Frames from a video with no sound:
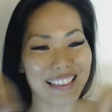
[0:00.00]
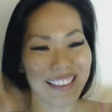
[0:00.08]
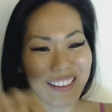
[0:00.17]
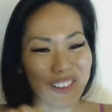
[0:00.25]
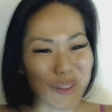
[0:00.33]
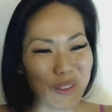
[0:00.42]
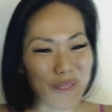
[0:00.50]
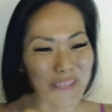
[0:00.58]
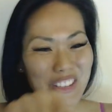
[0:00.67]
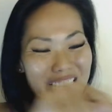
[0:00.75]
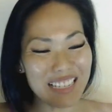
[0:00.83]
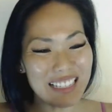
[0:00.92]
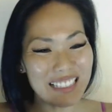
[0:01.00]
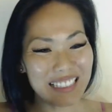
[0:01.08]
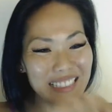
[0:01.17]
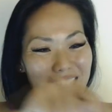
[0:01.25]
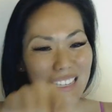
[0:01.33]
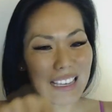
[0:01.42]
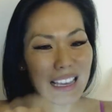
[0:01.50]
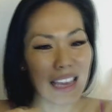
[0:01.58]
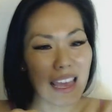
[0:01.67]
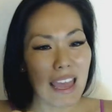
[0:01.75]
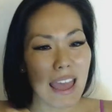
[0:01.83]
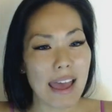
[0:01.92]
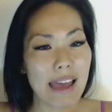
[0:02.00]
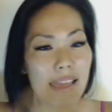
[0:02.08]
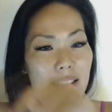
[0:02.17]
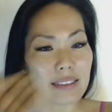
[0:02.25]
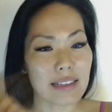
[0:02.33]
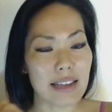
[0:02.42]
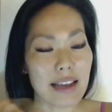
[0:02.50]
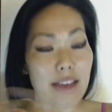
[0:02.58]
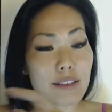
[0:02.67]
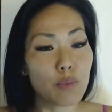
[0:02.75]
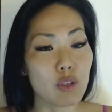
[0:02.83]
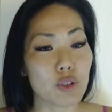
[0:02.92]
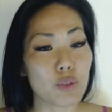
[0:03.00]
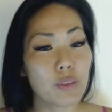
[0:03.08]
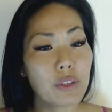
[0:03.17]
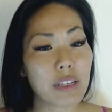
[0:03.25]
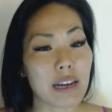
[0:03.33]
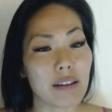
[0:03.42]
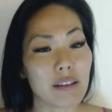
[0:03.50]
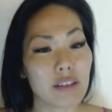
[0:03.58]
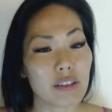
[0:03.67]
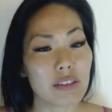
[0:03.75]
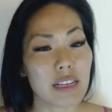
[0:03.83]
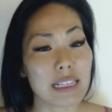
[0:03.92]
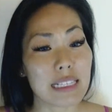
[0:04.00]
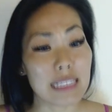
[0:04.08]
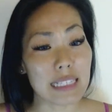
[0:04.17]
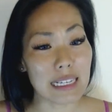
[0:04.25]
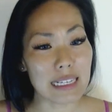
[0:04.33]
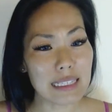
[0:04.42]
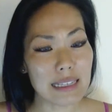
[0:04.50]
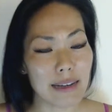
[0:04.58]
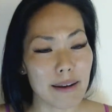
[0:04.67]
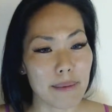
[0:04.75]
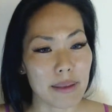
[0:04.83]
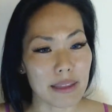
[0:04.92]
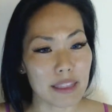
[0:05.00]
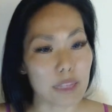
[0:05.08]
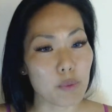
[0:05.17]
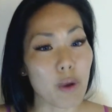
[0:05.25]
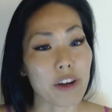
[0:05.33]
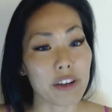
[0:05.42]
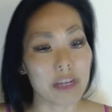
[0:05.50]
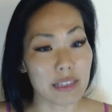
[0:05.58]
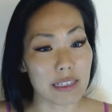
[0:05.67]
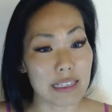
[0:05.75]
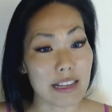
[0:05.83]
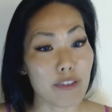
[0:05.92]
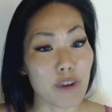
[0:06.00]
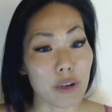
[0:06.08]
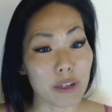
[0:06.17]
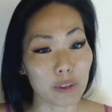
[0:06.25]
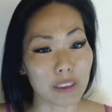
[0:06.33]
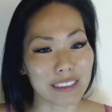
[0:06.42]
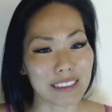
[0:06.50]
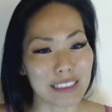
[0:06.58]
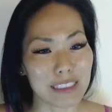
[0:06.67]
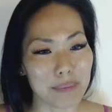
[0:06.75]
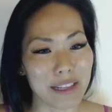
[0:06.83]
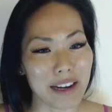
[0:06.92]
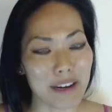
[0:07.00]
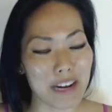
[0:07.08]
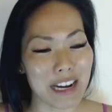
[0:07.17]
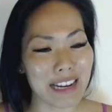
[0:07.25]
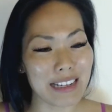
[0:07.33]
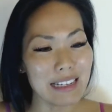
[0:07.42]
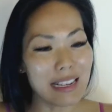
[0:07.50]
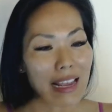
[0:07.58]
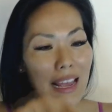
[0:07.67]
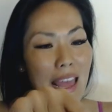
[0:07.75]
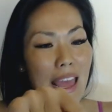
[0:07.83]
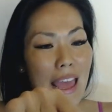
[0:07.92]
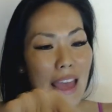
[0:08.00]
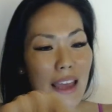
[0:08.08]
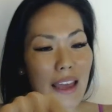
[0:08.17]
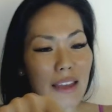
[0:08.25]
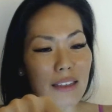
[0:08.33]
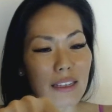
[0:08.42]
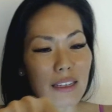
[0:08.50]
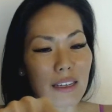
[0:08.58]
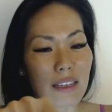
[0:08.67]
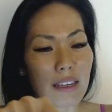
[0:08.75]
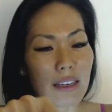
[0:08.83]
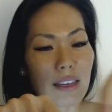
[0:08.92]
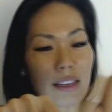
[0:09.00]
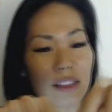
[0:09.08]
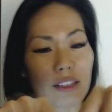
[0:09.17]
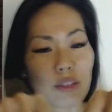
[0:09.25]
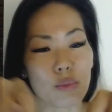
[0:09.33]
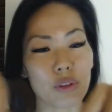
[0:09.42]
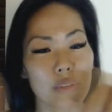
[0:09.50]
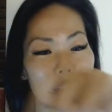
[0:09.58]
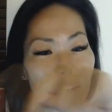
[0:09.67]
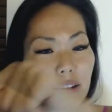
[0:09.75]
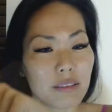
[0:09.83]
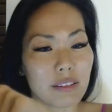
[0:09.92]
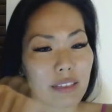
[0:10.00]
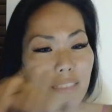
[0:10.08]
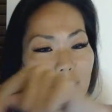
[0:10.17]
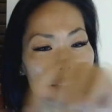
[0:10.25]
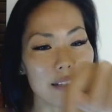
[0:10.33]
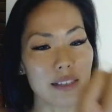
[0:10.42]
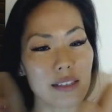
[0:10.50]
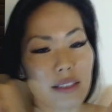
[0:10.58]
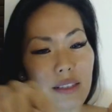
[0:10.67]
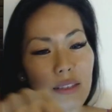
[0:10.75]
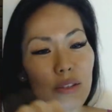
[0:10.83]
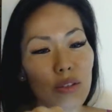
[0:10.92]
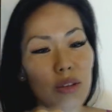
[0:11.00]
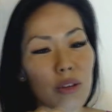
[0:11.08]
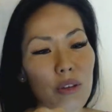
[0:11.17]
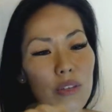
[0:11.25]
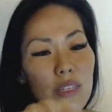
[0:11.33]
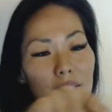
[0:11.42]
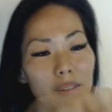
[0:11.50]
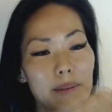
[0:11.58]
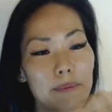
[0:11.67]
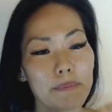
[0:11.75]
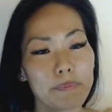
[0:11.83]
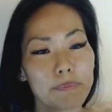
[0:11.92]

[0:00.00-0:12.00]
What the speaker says: that goes with the music, and I asked him to smooth it out using his knees, and that's part of that 7-point hula system that I created, and he smoothed it out like this to the music.